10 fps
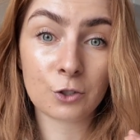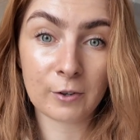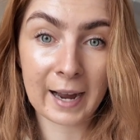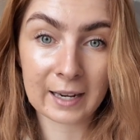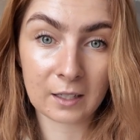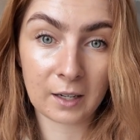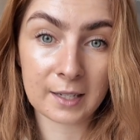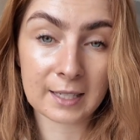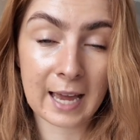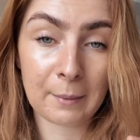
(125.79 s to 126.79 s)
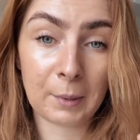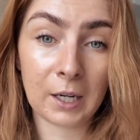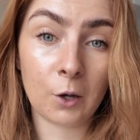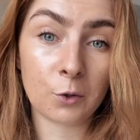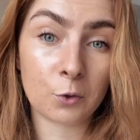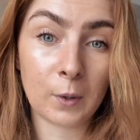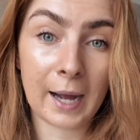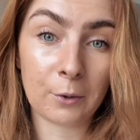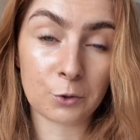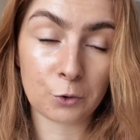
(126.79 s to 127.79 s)
track nights at my local
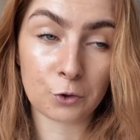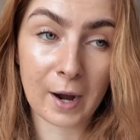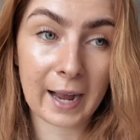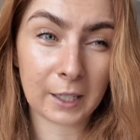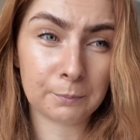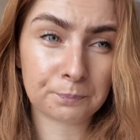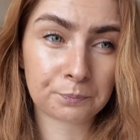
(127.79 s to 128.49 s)
outdoor track,